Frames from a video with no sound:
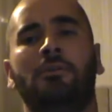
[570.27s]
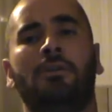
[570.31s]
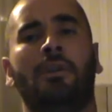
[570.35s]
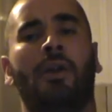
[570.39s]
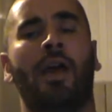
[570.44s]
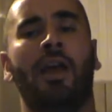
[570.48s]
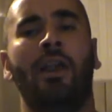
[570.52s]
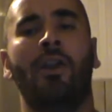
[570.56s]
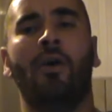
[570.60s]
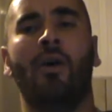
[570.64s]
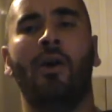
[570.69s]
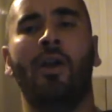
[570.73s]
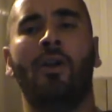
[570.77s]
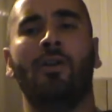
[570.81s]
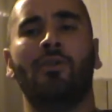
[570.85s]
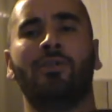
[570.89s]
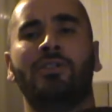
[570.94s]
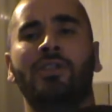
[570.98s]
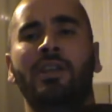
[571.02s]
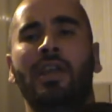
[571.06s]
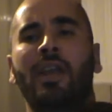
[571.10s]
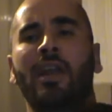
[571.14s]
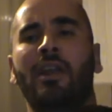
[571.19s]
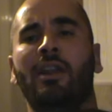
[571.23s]
I know I don't
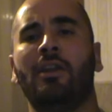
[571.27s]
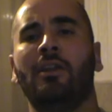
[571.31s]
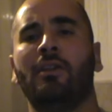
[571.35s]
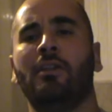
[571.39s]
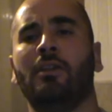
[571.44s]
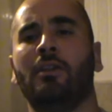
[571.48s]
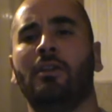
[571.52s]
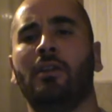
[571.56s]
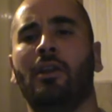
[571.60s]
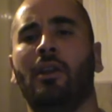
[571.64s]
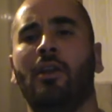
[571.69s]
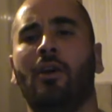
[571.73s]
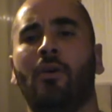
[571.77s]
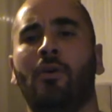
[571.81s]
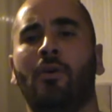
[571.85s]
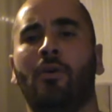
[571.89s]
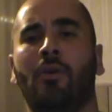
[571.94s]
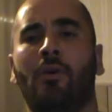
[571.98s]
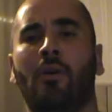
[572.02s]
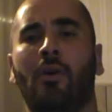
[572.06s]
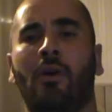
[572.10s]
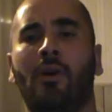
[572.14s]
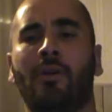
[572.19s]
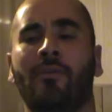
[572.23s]
say it, you know,
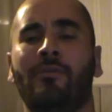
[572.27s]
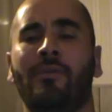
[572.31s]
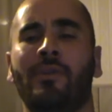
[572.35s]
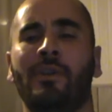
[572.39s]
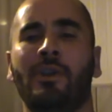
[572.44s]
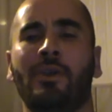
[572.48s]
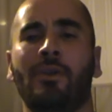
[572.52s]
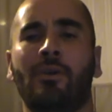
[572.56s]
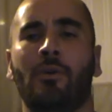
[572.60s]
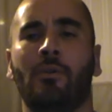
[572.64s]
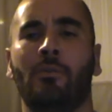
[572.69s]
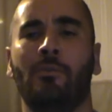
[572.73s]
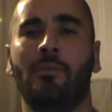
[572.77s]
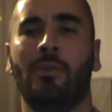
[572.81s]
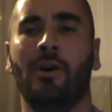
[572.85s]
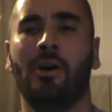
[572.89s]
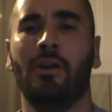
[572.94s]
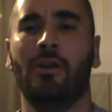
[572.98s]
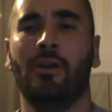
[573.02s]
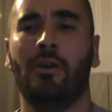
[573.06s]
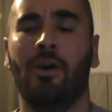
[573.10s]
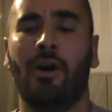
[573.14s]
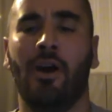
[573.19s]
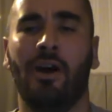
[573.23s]
on video
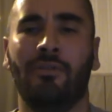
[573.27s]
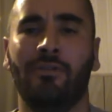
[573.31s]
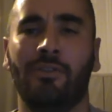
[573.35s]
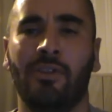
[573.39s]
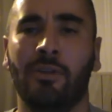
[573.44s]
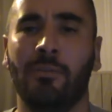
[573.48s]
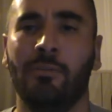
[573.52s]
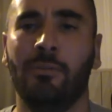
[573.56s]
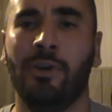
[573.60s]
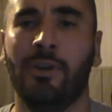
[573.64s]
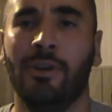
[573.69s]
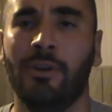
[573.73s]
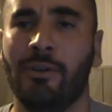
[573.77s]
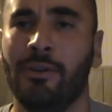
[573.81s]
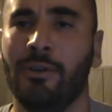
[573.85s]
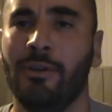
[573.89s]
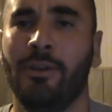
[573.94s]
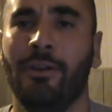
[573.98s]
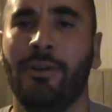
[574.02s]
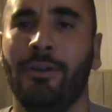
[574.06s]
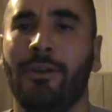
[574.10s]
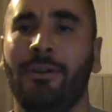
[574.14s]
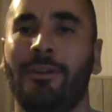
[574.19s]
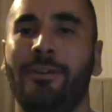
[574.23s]
often, but
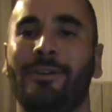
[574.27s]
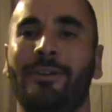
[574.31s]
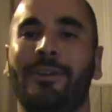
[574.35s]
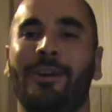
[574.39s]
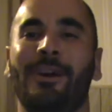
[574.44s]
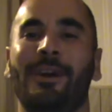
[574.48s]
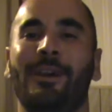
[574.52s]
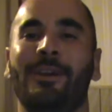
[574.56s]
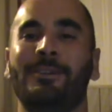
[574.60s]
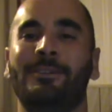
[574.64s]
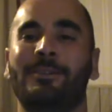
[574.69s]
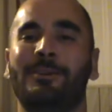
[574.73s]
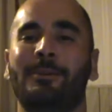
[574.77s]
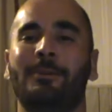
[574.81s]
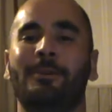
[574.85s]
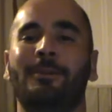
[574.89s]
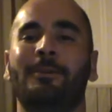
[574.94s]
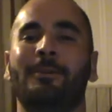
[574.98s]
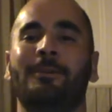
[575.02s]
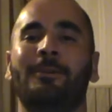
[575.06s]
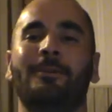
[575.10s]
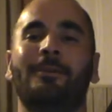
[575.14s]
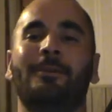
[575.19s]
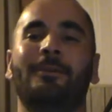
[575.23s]
you guys,
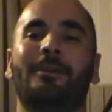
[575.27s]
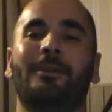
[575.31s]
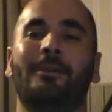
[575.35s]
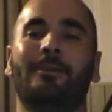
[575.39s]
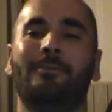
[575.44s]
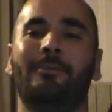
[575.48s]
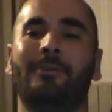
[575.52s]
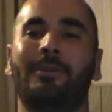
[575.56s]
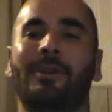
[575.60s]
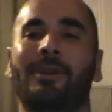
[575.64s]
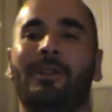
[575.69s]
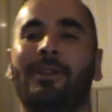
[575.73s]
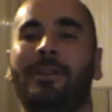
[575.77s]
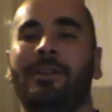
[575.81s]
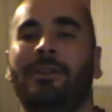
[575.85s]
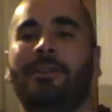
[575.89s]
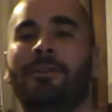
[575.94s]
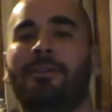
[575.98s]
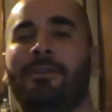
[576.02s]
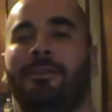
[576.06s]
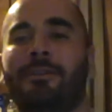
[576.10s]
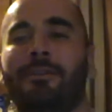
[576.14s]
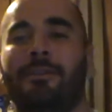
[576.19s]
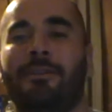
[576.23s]
really,
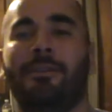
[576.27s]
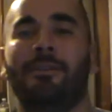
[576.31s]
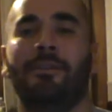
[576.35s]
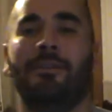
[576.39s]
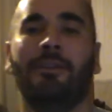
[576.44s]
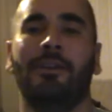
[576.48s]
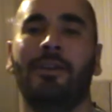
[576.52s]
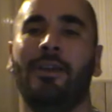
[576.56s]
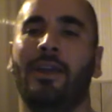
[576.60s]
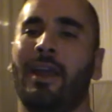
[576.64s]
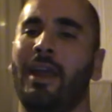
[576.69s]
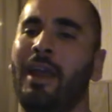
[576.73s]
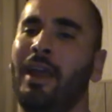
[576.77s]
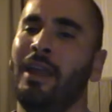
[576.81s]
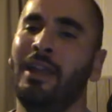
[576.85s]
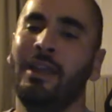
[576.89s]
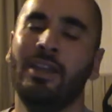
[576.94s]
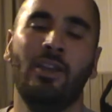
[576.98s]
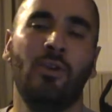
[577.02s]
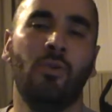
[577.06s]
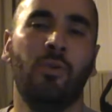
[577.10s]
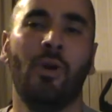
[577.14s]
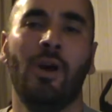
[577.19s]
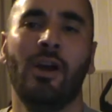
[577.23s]

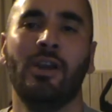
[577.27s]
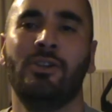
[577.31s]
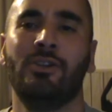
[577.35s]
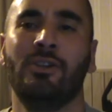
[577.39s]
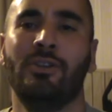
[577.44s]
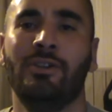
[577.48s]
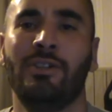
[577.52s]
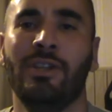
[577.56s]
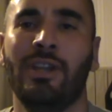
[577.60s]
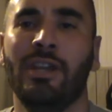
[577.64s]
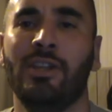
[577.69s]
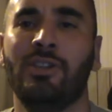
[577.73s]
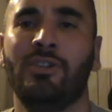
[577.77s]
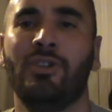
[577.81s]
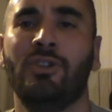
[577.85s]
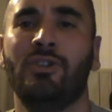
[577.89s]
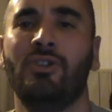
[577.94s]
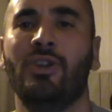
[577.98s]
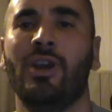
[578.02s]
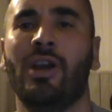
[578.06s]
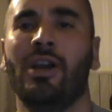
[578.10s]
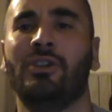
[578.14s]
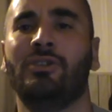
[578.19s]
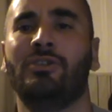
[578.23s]
any questions, any
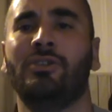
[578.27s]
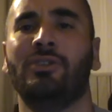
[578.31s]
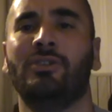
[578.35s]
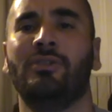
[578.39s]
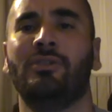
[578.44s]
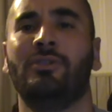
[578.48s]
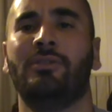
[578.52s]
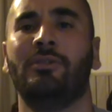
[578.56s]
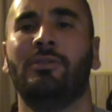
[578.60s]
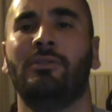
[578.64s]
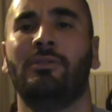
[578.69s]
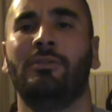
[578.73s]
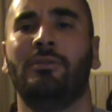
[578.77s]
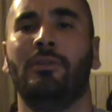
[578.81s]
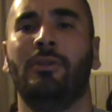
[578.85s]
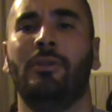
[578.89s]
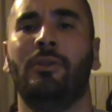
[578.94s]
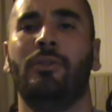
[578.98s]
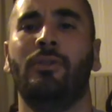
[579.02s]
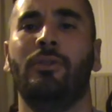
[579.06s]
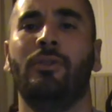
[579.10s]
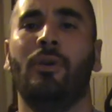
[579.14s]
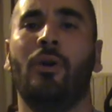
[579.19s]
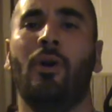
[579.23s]
suggestions,
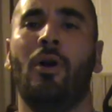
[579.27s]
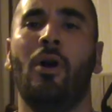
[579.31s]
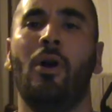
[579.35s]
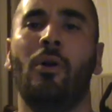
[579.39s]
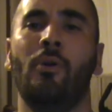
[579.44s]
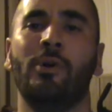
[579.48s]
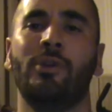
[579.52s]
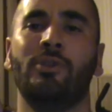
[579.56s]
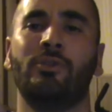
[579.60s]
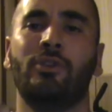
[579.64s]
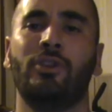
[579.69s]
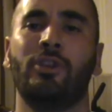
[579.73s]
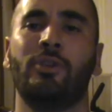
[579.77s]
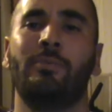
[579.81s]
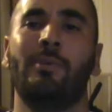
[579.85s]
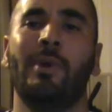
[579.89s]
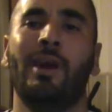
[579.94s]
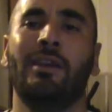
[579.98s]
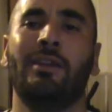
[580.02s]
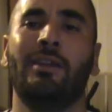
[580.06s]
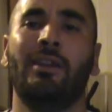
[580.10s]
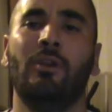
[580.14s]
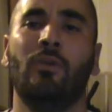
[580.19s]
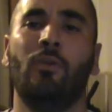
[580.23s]
they're always
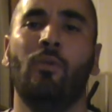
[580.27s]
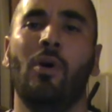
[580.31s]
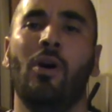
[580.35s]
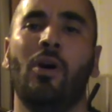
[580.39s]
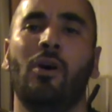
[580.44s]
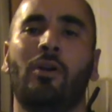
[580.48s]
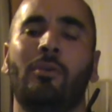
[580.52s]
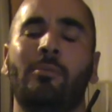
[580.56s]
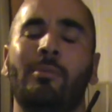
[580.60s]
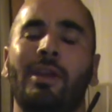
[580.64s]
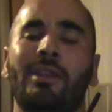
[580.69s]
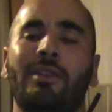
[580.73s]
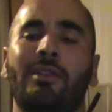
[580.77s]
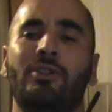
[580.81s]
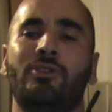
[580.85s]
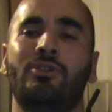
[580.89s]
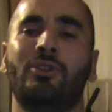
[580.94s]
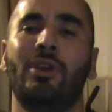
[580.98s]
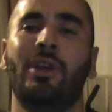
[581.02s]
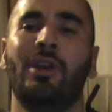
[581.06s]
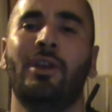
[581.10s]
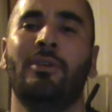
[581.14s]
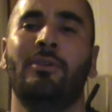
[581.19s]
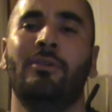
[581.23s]
respected and welcome at the
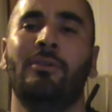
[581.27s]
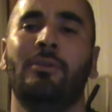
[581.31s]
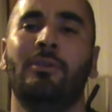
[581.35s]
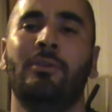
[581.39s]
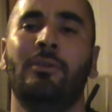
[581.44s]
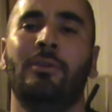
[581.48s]
channel.